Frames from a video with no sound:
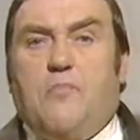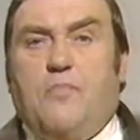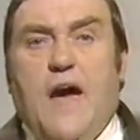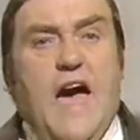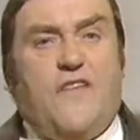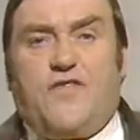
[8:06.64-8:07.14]

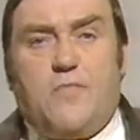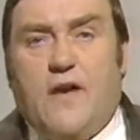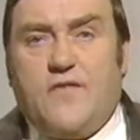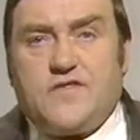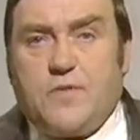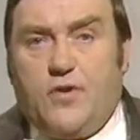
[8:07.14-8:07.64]
Apart from
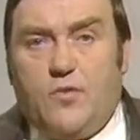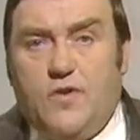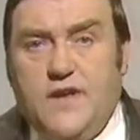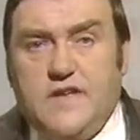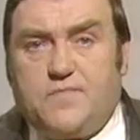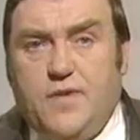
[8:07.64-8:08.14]
having to put up
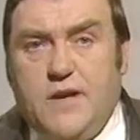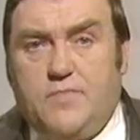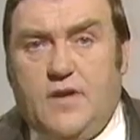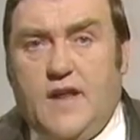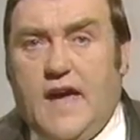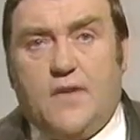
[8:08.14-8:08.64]
with these
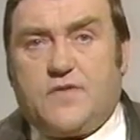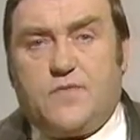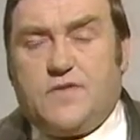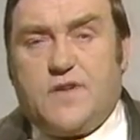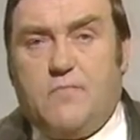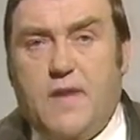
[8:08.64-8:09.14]
people, the house
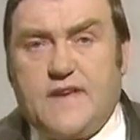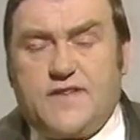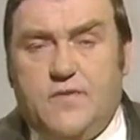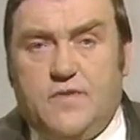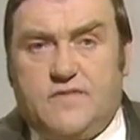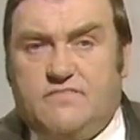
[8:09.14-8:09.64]
was a mess
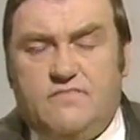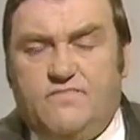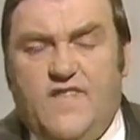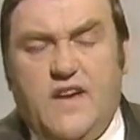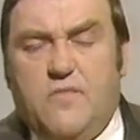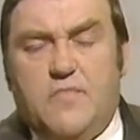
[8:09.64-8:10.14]

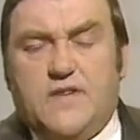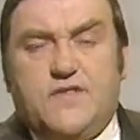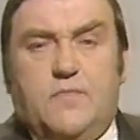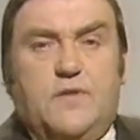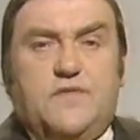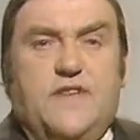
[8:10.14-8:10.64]
very
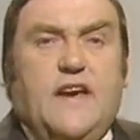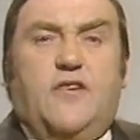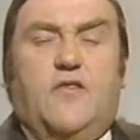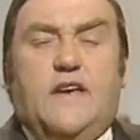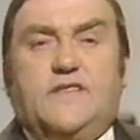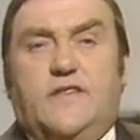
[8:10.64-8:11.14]
miserable, was
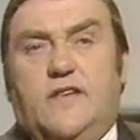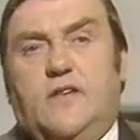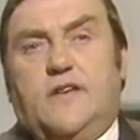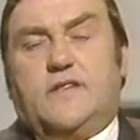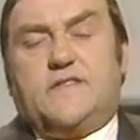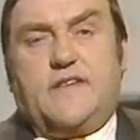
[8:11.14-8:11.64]
decorated near
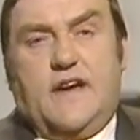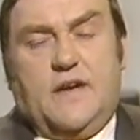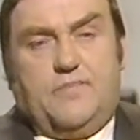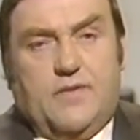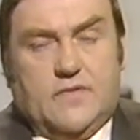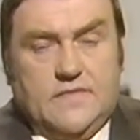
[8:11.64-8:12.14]
the
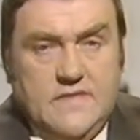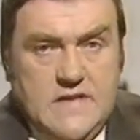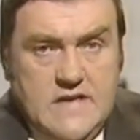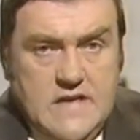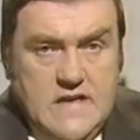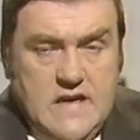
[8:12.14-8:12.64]
Gestapo.
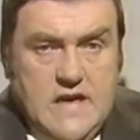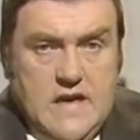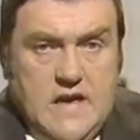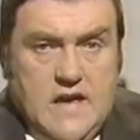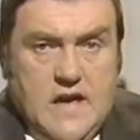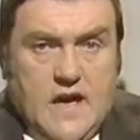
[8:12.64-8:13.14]

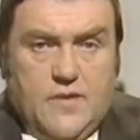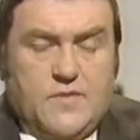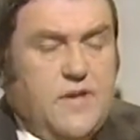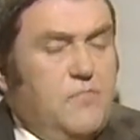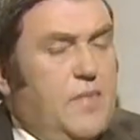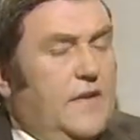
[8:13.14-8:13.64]
And it
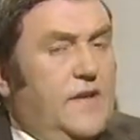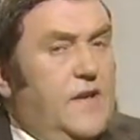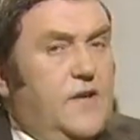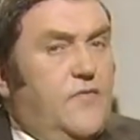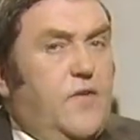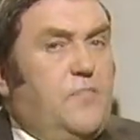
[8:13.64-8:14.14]
was in badly
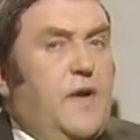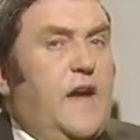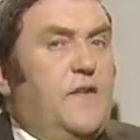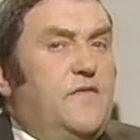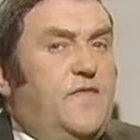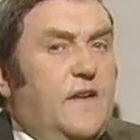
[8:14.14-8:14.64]
need of
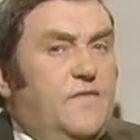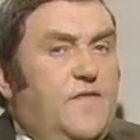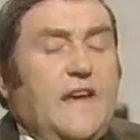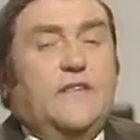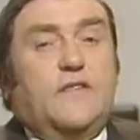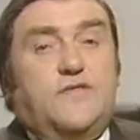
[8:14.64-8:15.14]
repair. In fact,
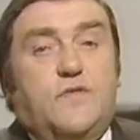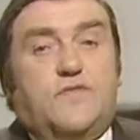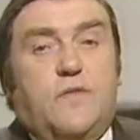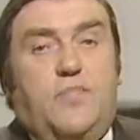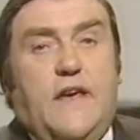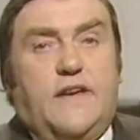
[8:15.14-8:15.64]
vandals used
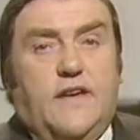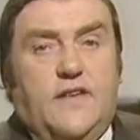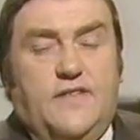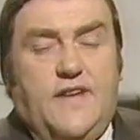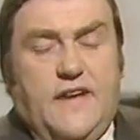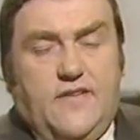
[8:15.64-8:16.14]
to break it
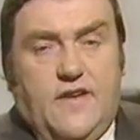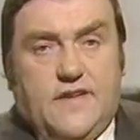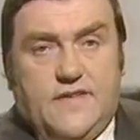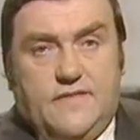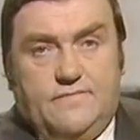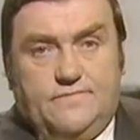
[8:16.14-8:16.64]
and decorate it.